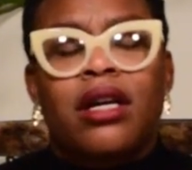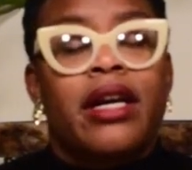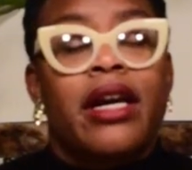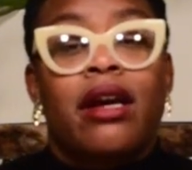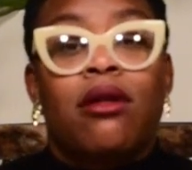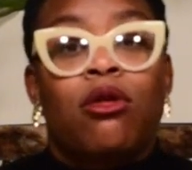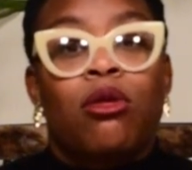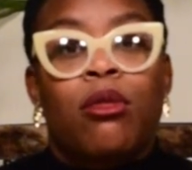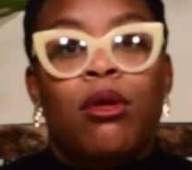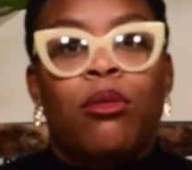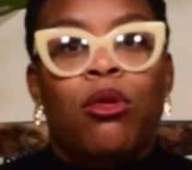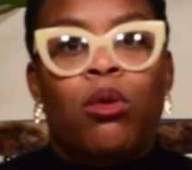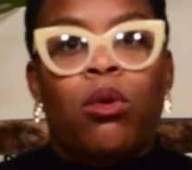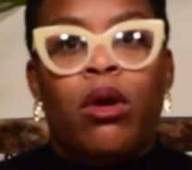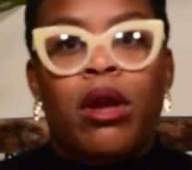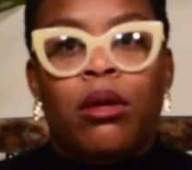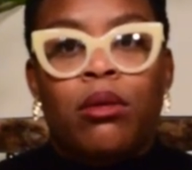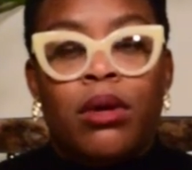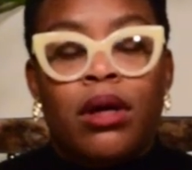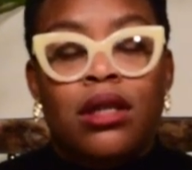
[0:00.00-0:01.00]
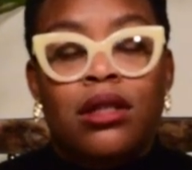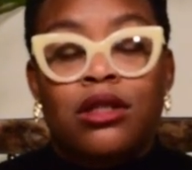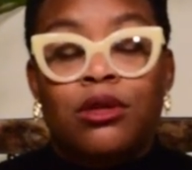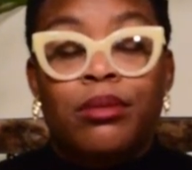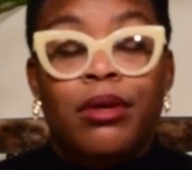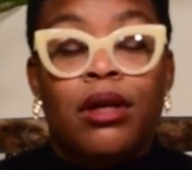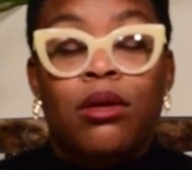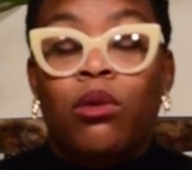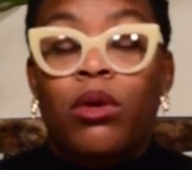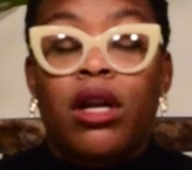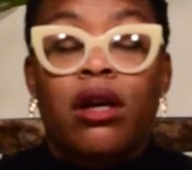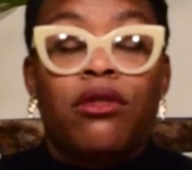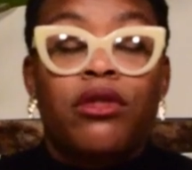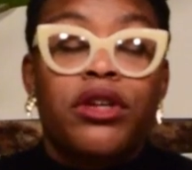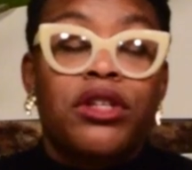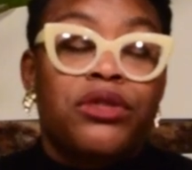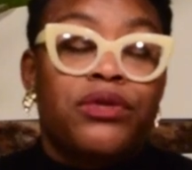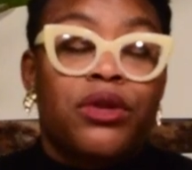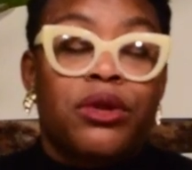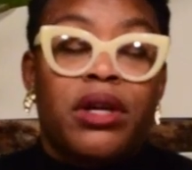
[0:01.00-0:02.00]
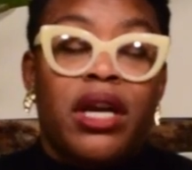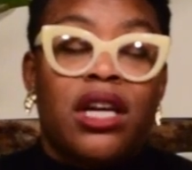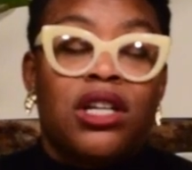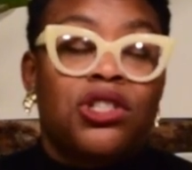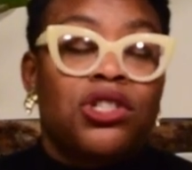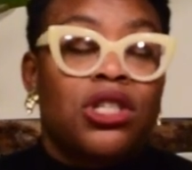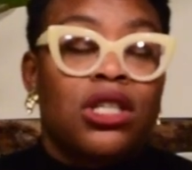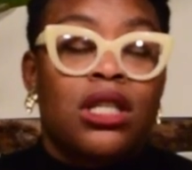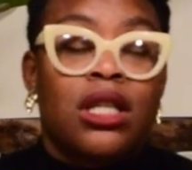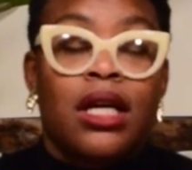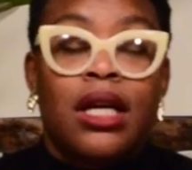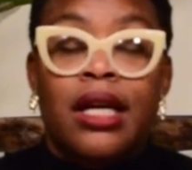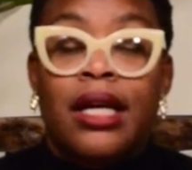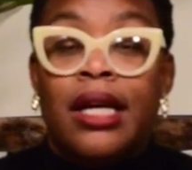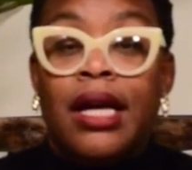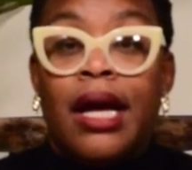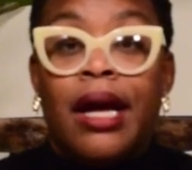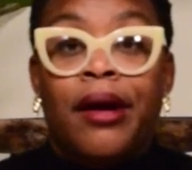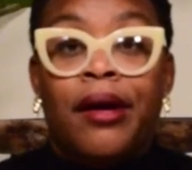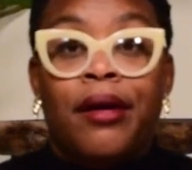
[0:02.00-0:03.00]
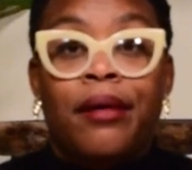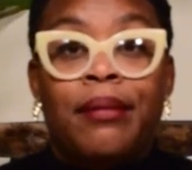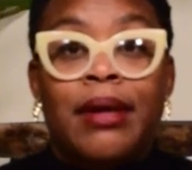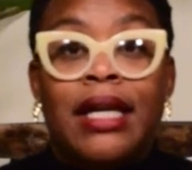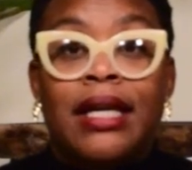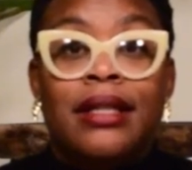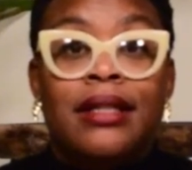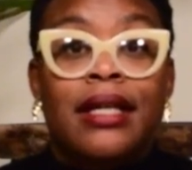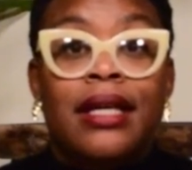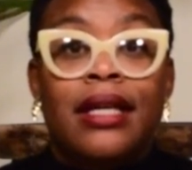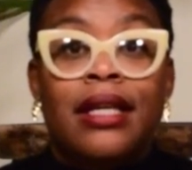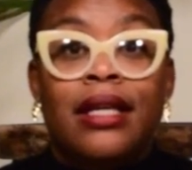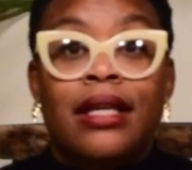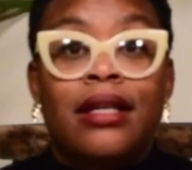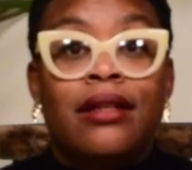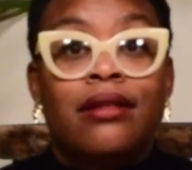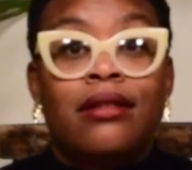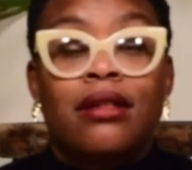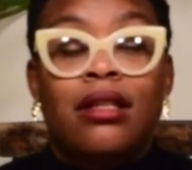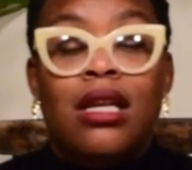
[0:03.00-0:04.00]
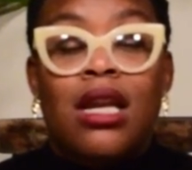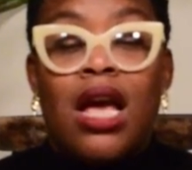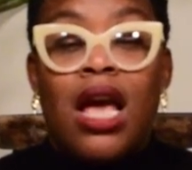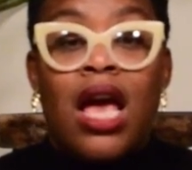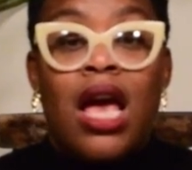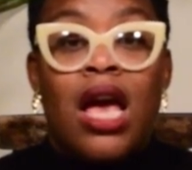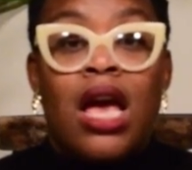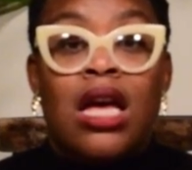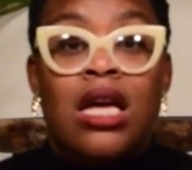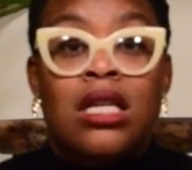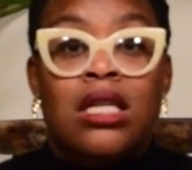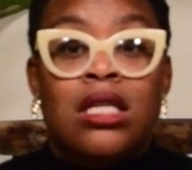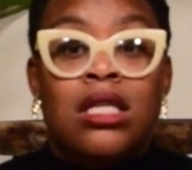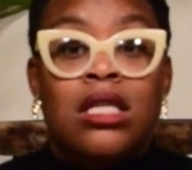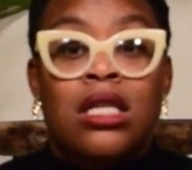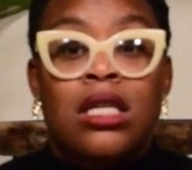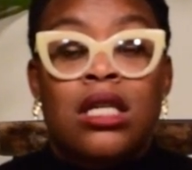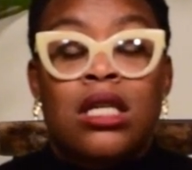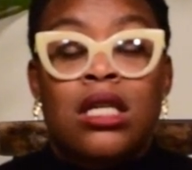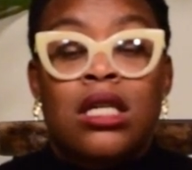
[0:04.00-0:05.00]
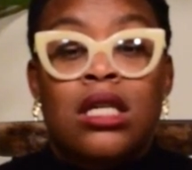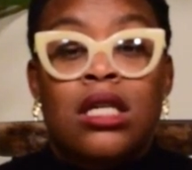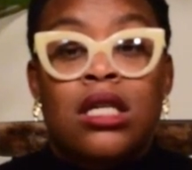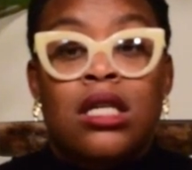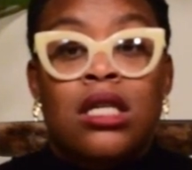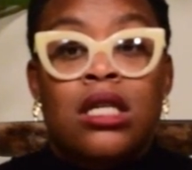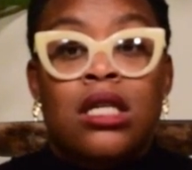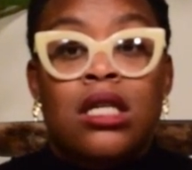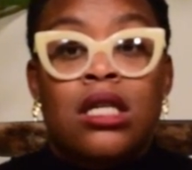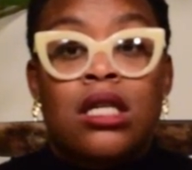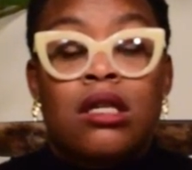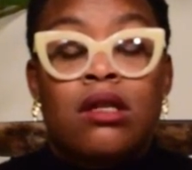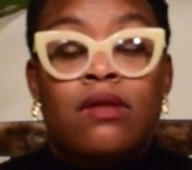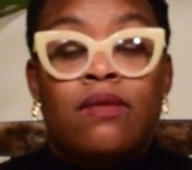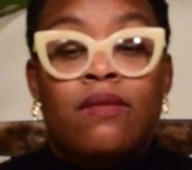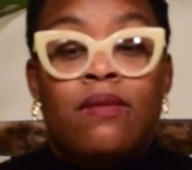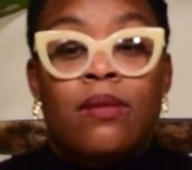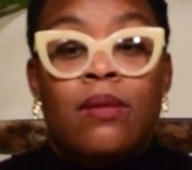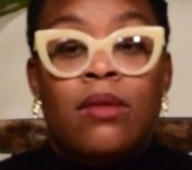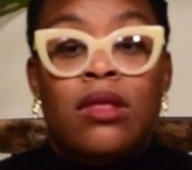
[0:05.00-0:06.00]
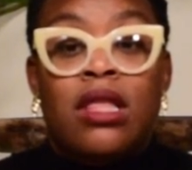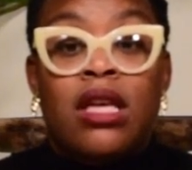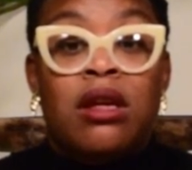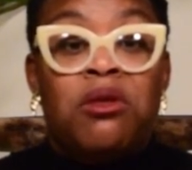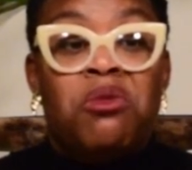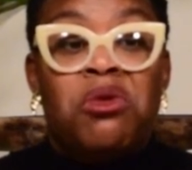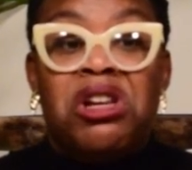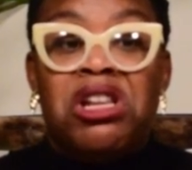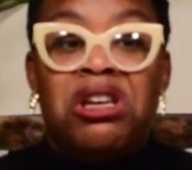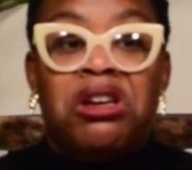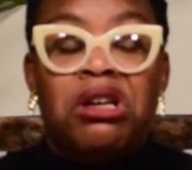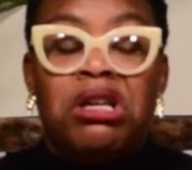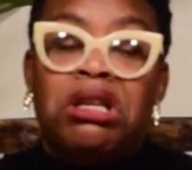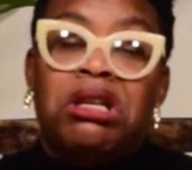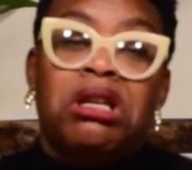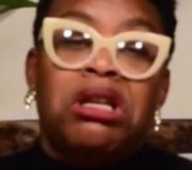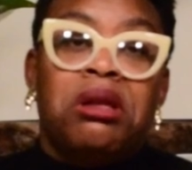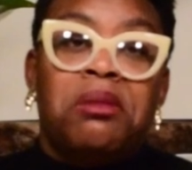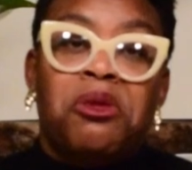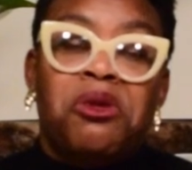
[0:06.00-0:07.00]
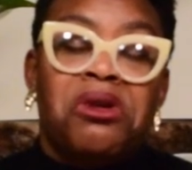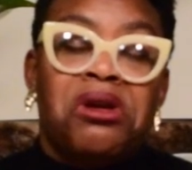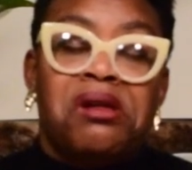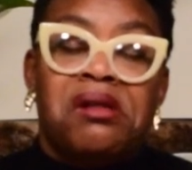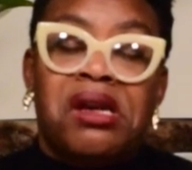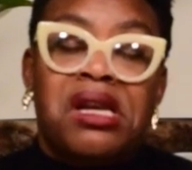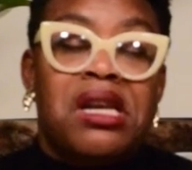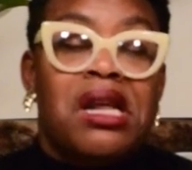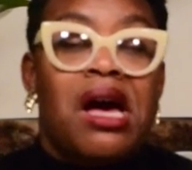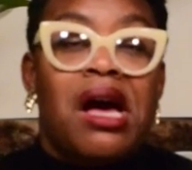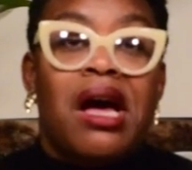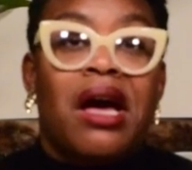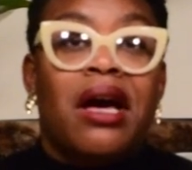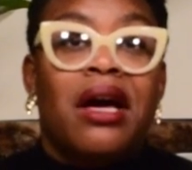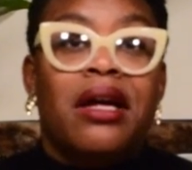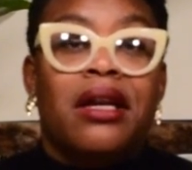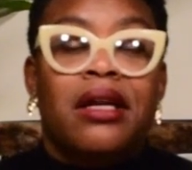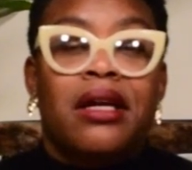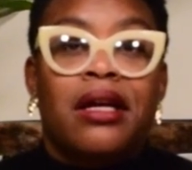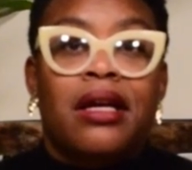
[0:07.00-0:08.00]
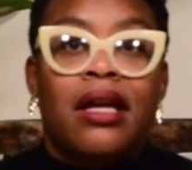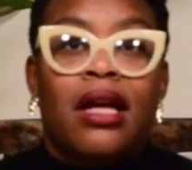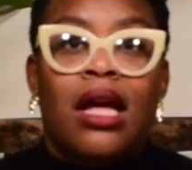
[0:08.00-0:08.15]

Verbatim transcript: I can't remember what it was. But whatever his vocation, he did it. And then when he couldn't anymore, he died.